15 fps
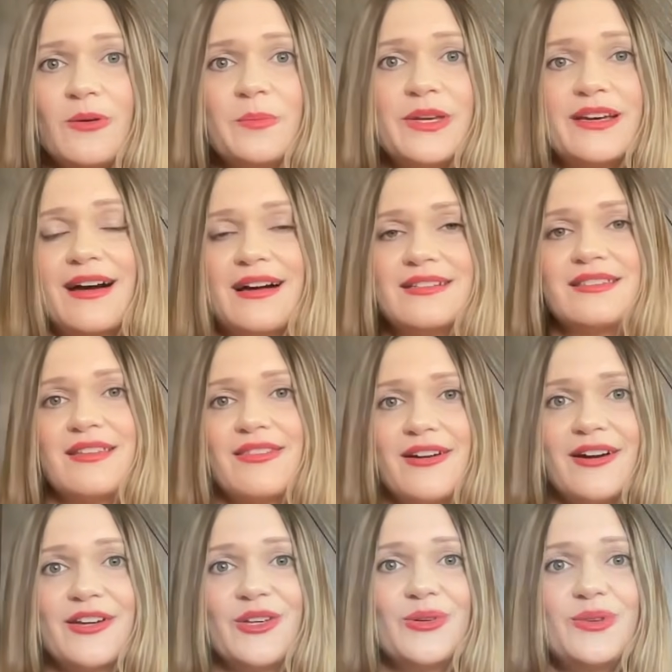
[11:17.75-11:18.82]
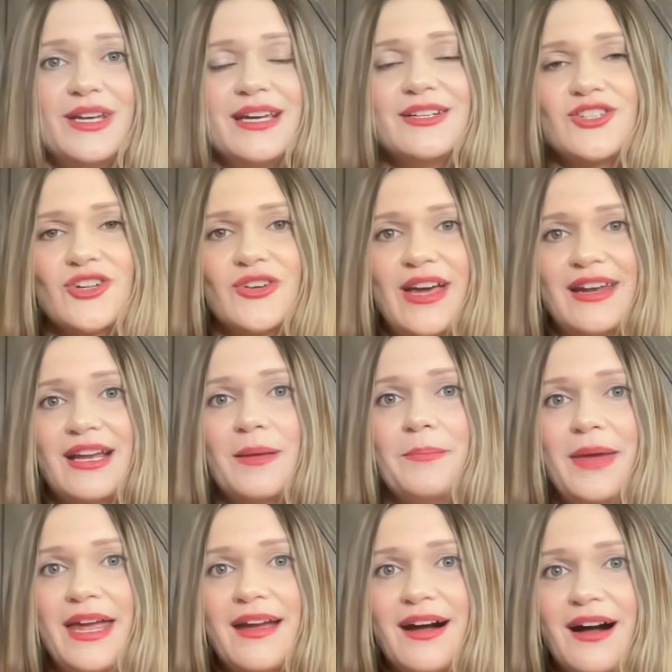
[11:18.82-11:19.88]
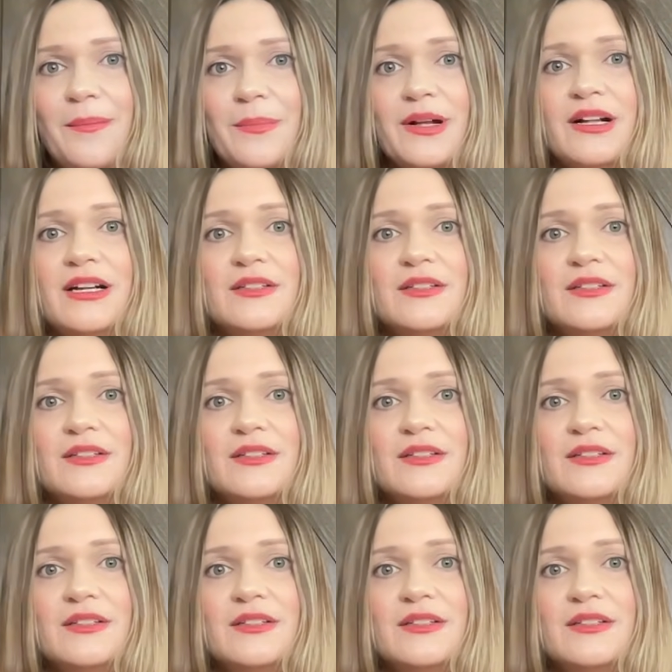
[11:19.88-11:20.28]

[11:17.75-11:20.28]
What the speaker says: because of their unique genetic makeup,